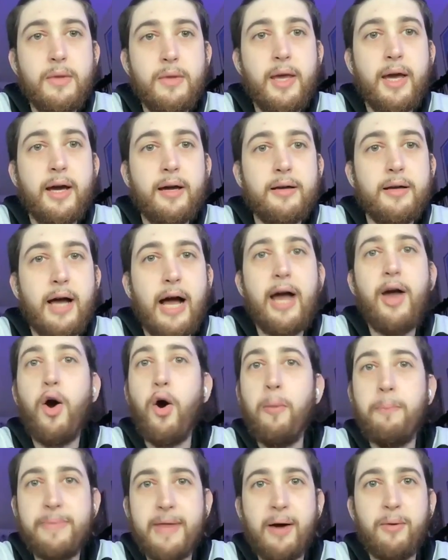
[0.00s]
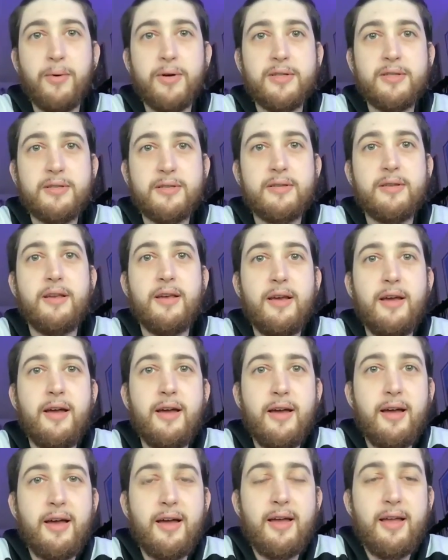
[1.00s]
Yeah, I hope that was
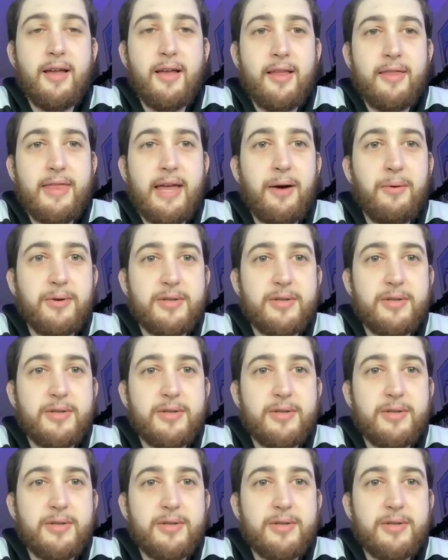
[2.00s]
a